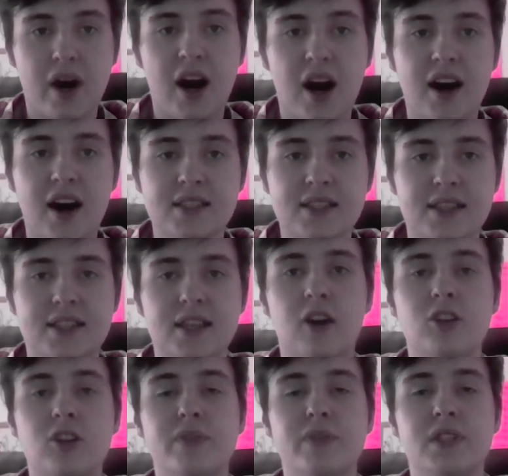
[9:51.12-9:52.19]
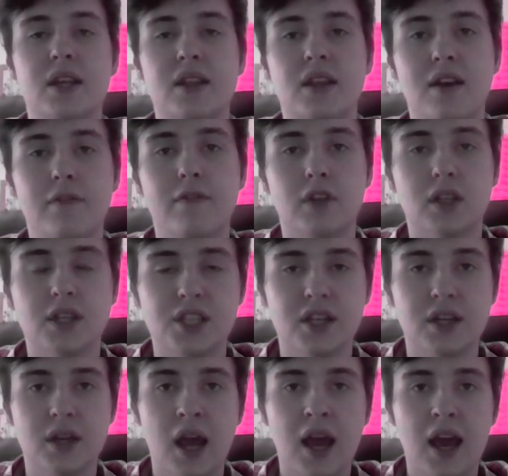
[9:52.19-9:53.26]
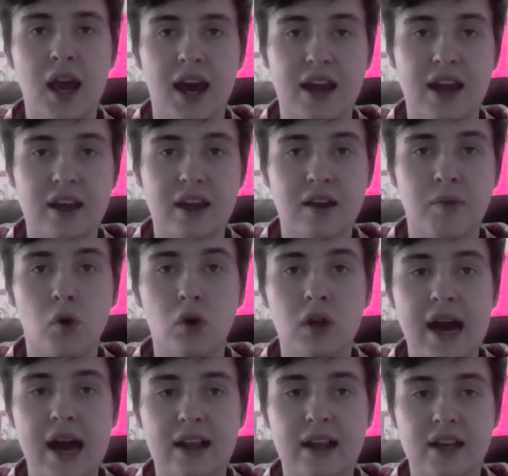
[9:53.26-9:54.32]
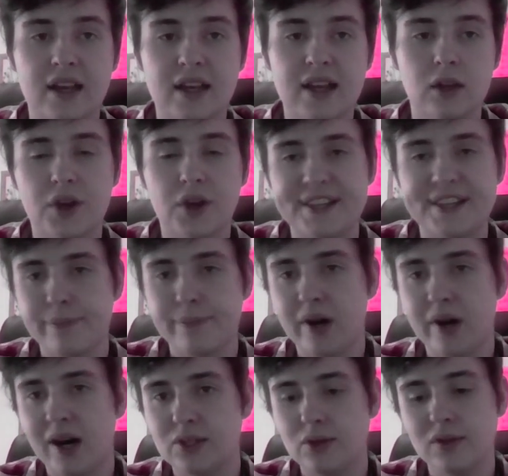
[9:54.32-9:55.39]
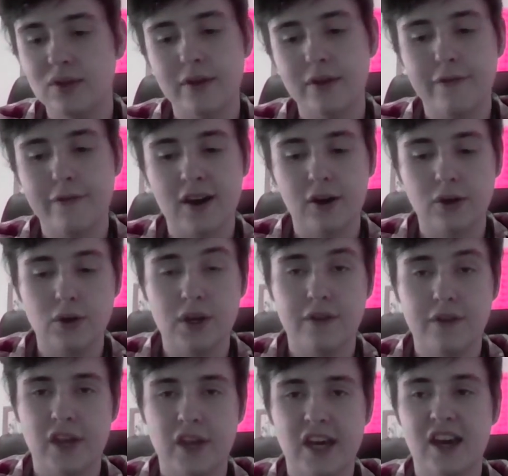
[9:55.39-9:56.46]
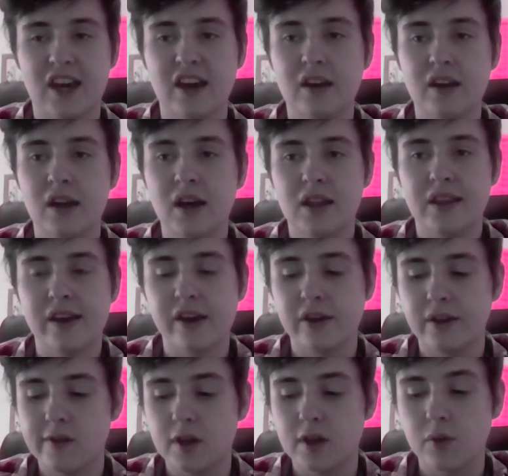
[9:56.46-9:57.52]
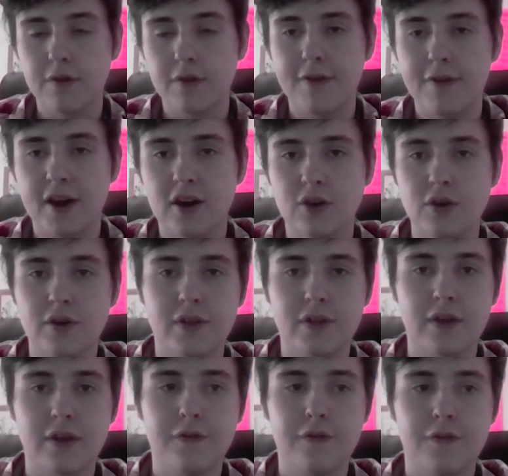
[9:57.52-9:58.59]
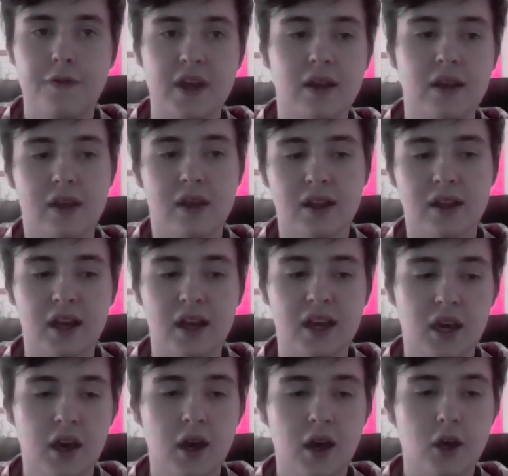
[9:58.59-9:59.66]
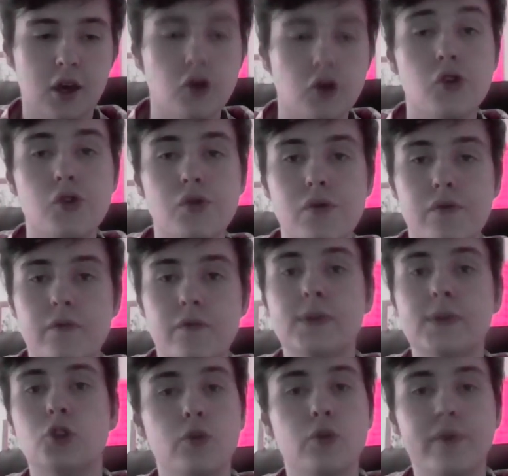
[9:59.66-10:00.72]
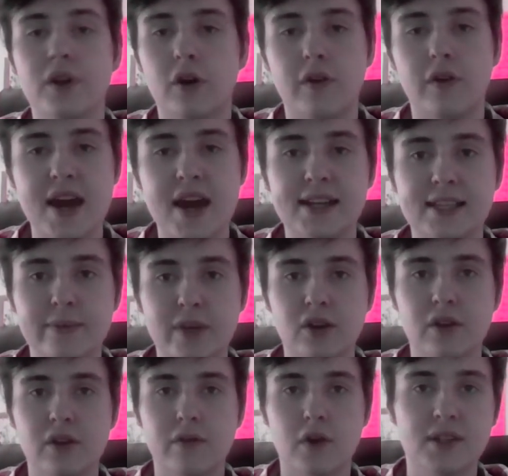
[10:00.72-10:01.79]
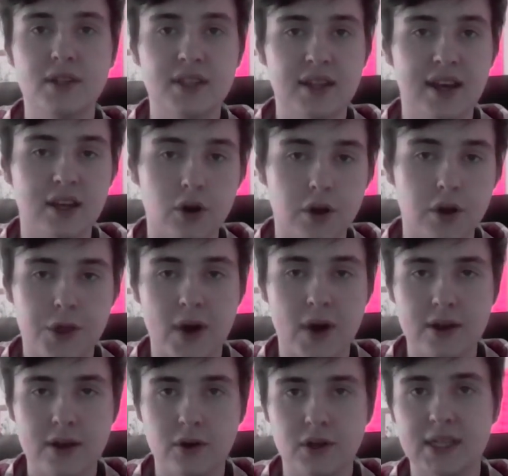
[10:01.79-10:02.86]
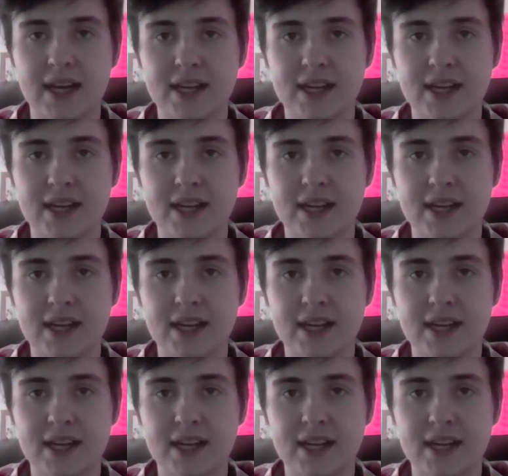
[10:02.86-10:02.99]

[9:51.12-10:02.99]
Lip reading: pass. It's 100% their volition, and I think more likely they're looking to pass you than fail you if they can. They only really want to fail you if they think that like you're super not ready to be on the roads and that you're a threat, you're a